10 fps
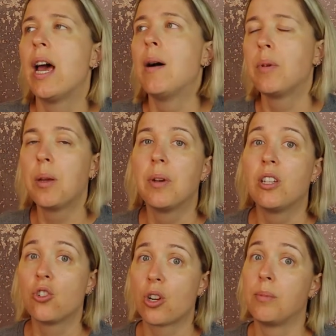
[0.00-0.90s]
how many
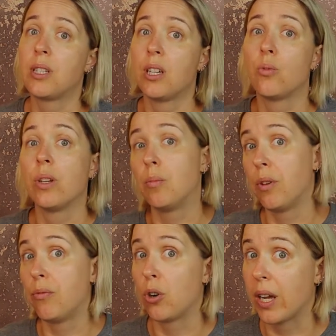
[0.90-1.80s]
manuscripts they had written
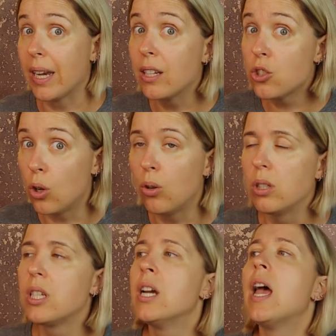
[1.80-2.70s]
before getting
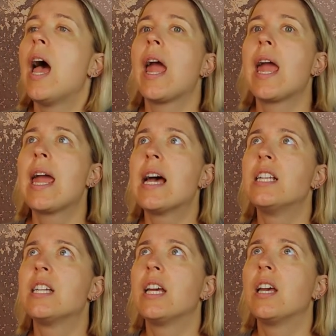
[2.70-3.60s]
sold.
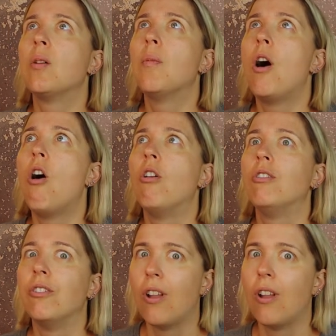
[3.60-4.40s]
And a